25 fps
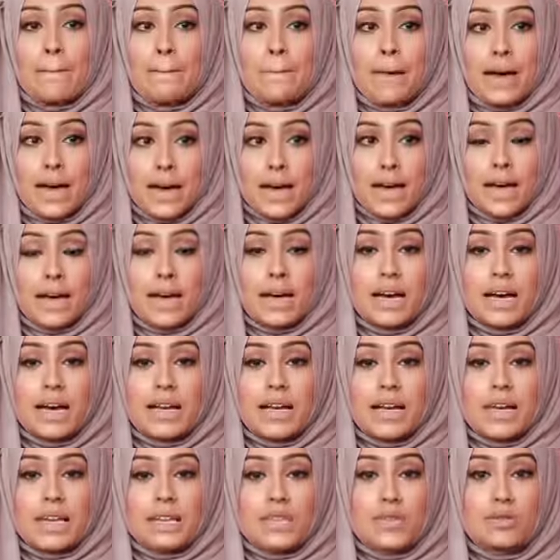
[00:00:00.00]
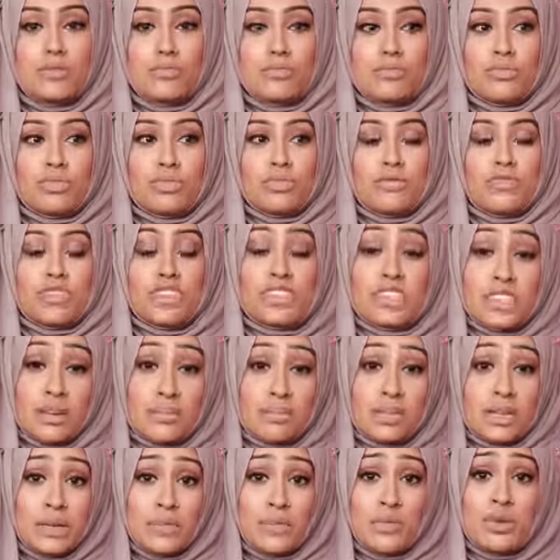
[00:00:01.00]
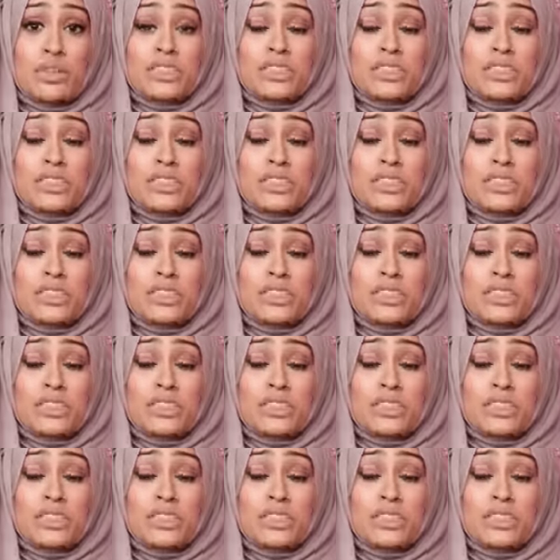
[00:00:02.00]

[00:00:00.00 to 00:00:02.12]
But for some people